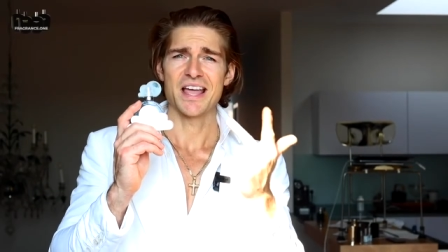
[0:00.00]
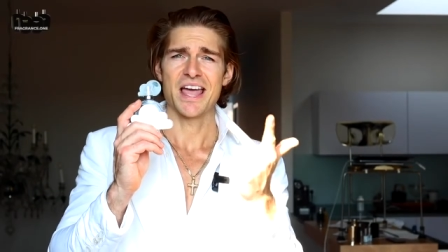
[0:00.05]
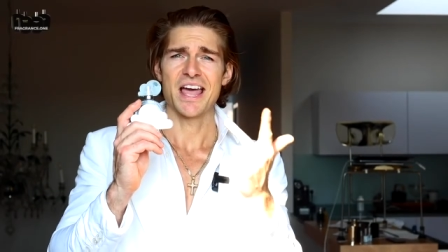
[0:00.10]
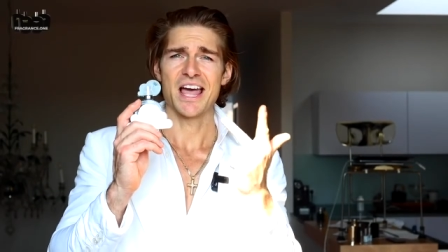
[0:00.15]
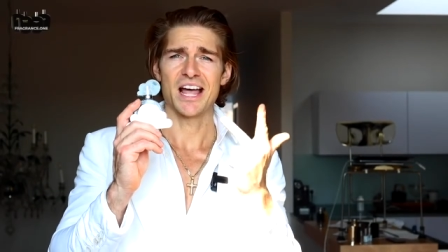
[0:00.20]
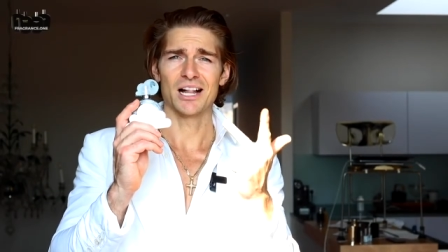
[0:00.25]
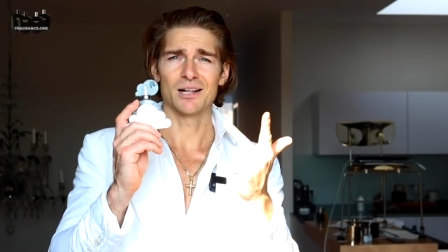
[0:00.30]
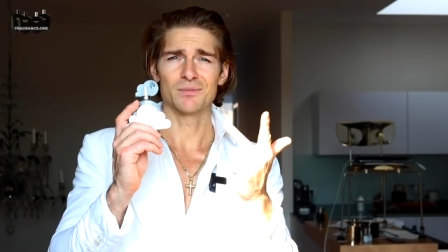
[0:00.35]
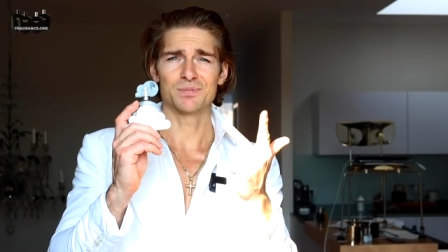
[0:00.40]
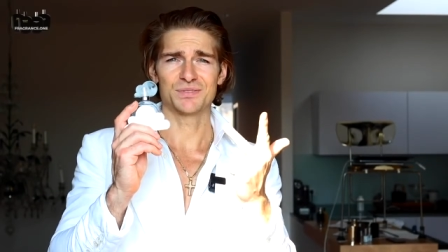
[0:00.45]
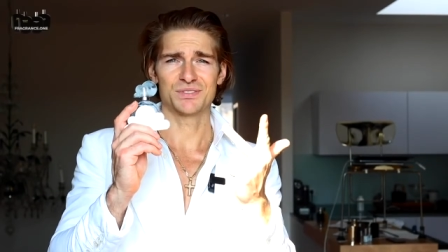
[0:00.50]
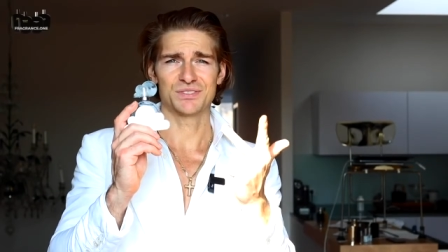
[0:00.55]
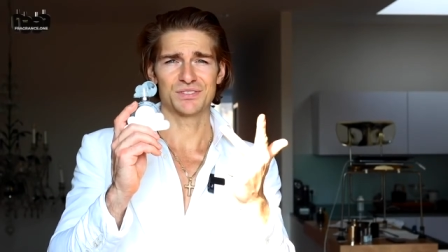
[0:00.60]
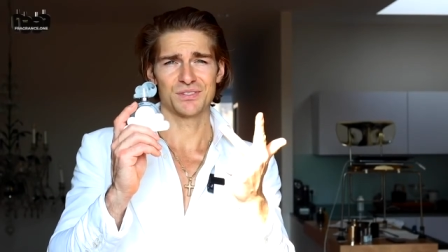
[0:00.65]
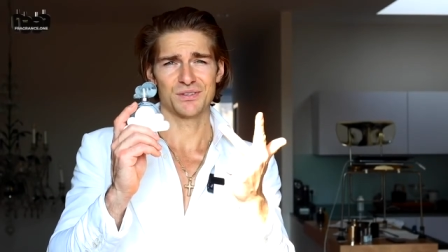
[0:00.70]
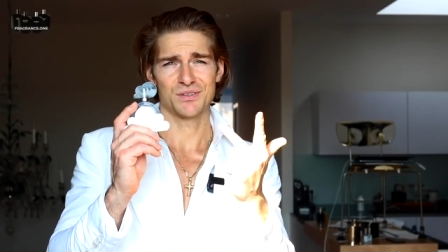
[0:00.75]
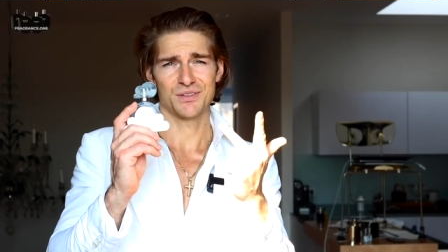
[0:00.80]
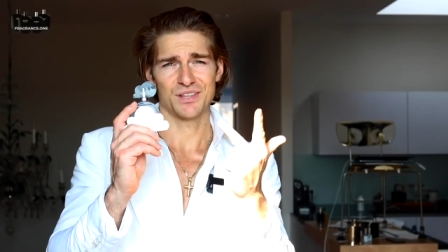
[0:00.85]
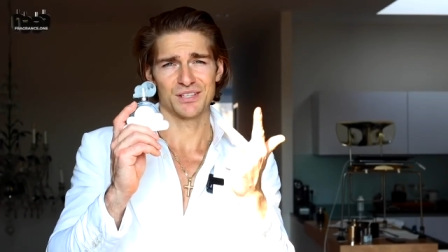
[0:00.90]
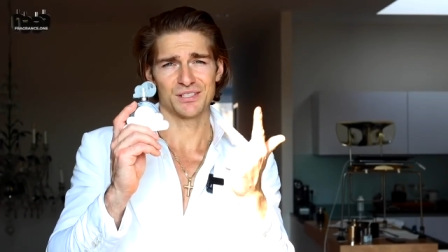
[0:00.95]
helps
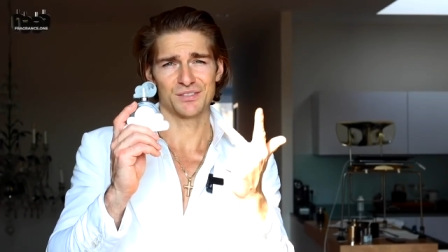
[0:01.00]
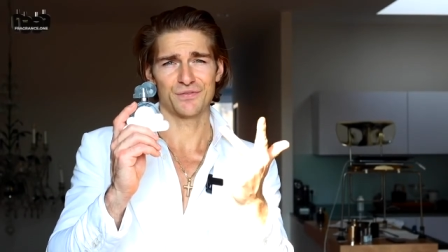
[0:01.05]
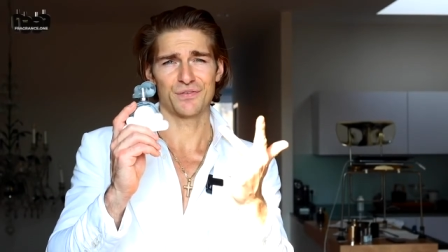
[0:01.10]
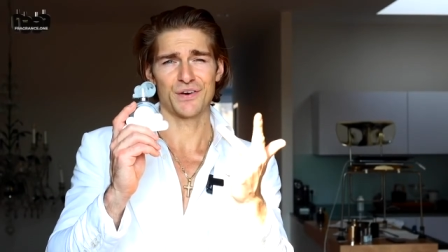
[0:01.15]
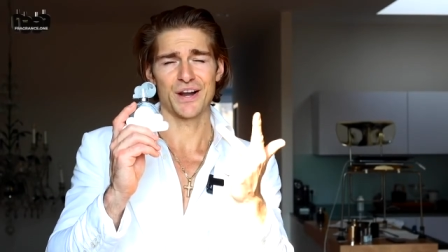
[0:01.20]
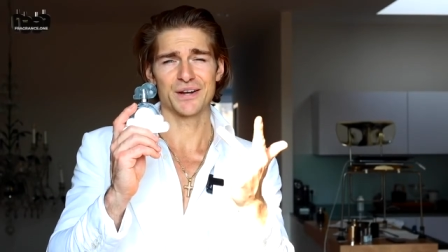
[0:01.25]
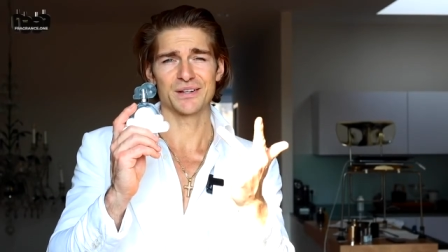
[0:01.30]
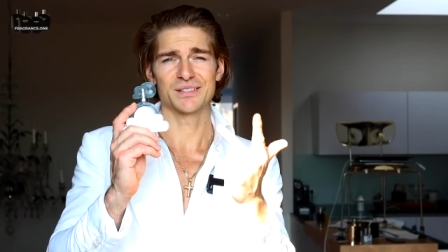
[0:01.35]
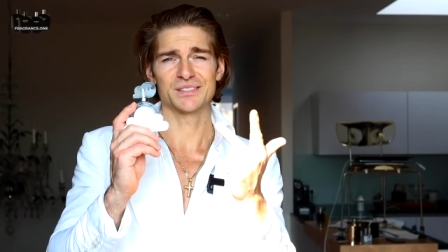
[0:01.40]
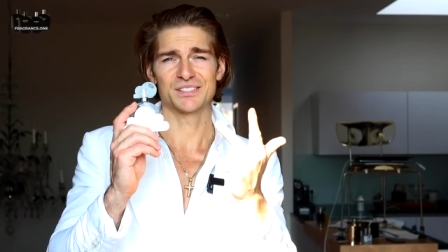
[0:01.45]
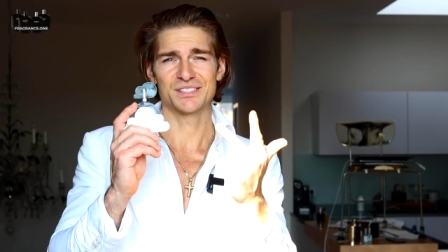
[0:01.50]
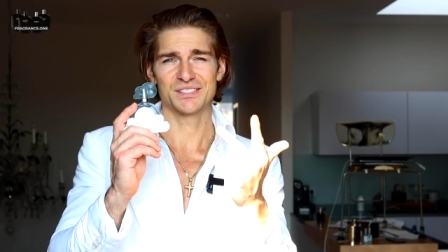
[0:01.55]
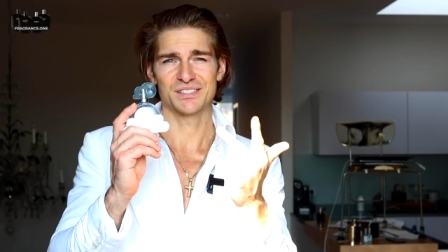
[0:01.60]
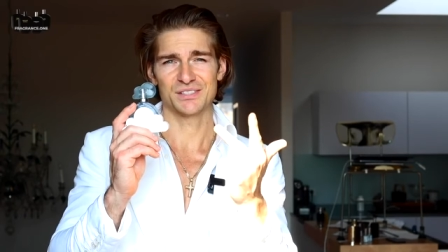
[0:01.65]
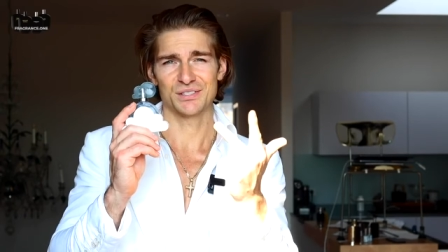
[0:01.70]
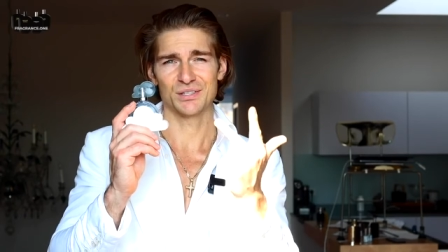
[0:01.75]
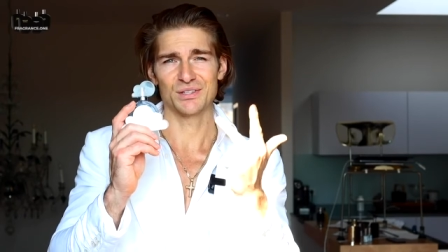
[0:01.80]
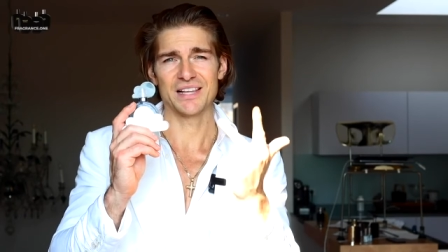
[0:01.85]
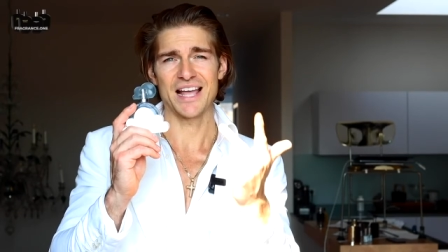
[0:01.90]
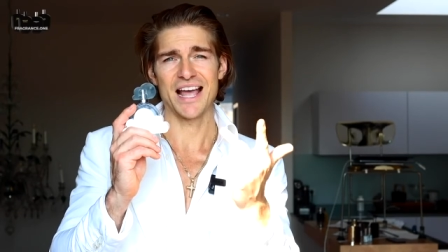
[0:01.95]
this fragrance
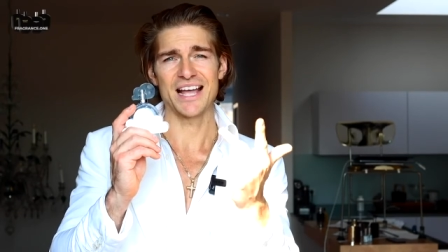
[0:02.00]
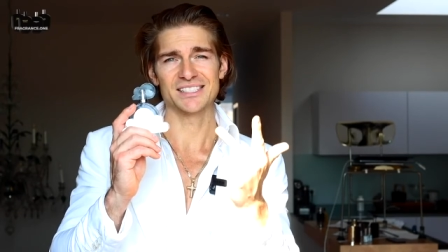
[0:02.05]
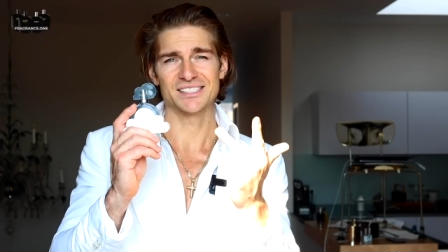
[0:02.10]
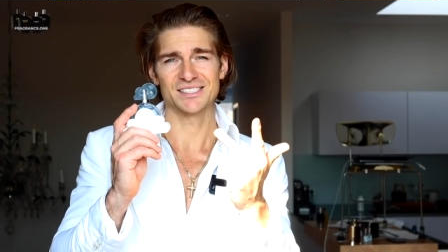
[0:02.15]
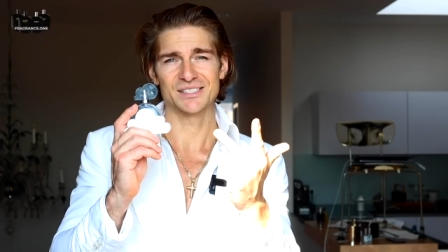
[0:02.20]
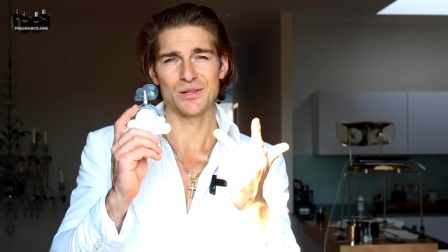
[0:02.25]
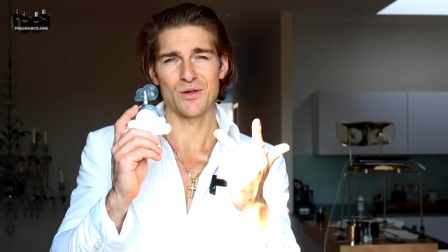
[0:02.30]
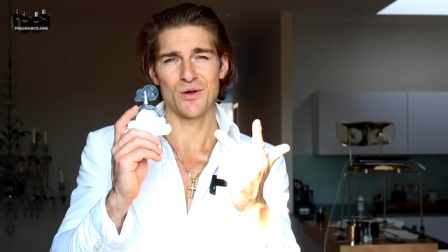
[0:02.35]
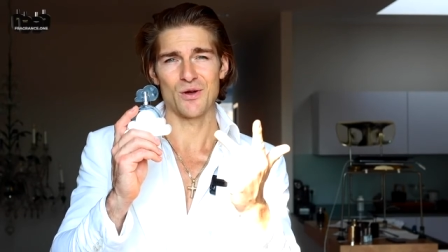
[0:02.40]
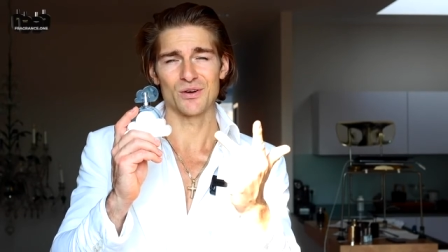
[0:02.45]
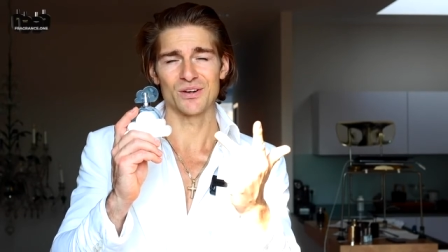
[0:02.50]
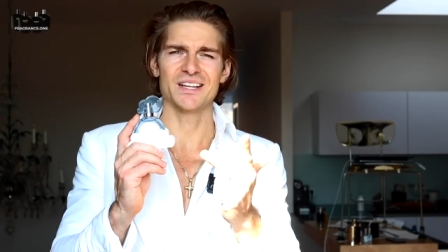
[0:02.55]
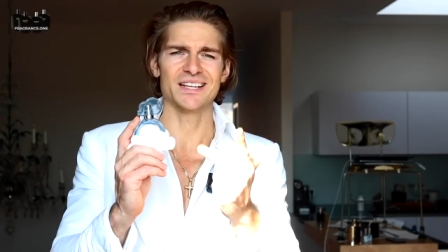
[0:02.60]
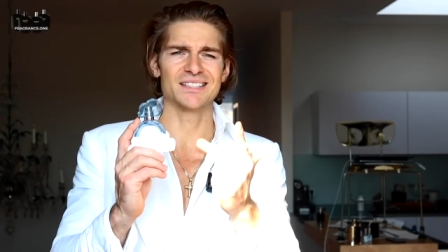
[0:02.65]
to last long.